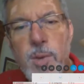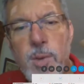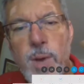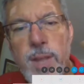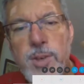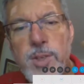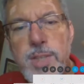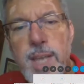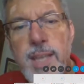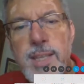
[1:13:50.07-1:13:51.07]
you
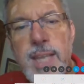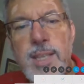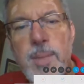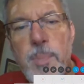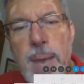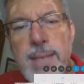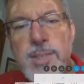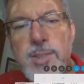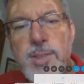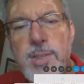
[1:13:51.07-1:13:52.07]
understand that the
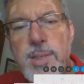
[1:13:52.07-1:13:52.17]
best